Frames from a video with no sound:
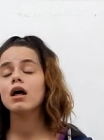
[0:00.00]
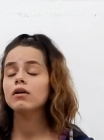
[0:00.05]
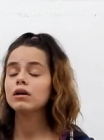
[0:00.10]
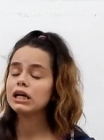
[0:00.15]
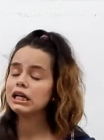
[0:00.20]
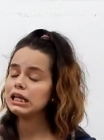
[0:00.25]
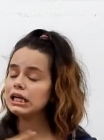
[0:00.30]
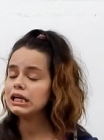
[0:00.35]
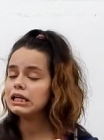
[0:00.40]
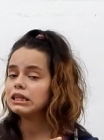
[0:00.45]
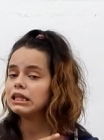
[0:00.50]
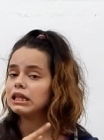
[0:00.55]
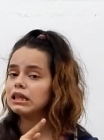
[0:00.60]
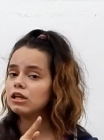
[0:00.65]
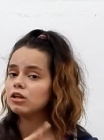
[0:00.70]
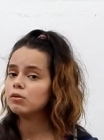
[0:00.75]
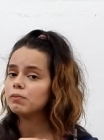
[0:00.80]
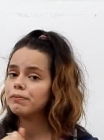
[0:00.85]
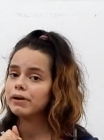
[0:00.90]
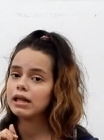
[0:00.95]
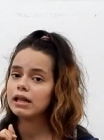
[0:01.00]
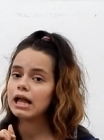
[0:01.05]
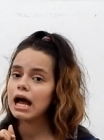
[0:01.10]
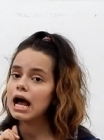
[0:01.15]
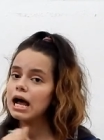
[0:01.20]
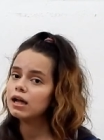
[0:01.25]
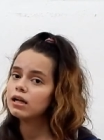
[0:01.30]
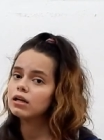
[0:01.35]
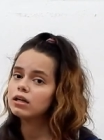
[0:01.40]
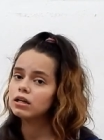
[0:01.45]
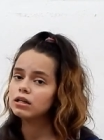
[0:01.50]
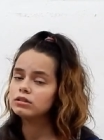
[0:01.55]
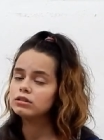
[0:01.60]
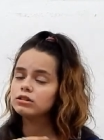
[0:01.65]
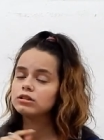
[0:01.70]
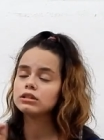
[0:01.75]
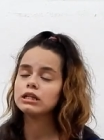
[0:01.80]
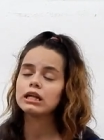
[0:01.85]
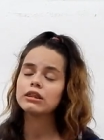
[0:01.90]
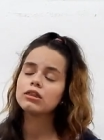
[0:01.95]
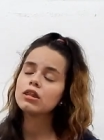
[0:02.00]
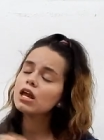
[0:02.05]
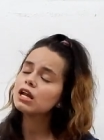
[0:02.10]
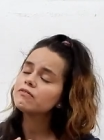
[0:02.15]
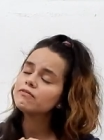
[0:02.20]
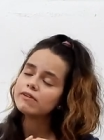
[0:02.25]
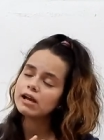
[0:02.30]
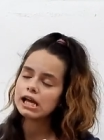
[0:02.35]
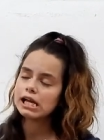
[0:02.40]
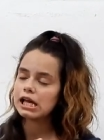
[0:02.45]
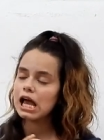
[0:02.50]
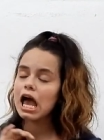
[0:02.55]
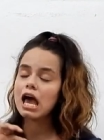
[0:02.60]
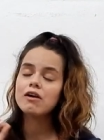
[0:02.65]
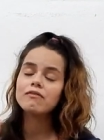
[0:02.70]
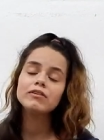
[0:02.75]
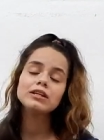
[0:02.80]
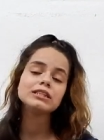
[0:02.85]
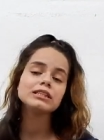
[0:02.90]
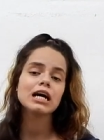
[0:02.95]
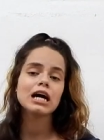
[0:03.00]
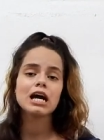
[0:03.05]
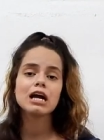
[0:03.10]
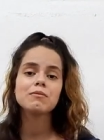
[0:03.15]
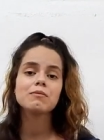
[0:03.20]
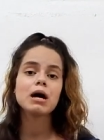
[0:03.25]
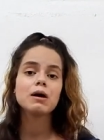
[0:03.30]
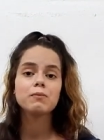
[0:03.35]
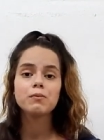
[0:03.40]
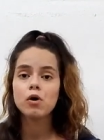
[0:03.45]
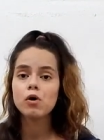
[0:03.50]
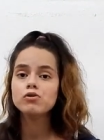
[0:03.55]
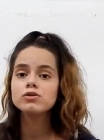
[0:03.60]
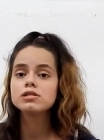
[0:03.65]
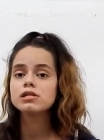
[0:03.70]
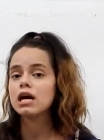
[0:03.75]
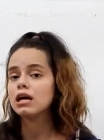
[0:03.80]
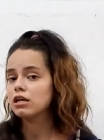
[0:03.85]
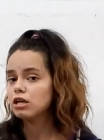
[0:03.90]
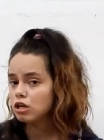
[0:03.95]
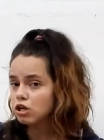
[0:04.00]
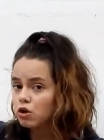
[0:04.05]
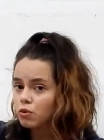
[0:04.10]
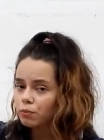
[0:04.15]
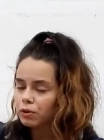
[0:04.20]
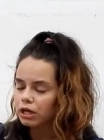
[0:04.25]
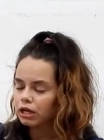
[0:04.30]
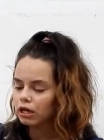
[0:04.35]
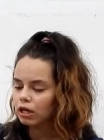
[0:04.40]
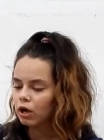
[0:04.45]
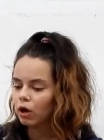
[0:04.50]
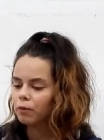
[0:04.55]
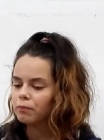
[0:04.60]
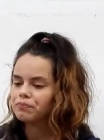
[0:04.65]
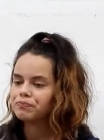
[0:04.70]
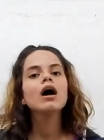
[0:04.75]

click the little bell icon to get notified every time I post a new video.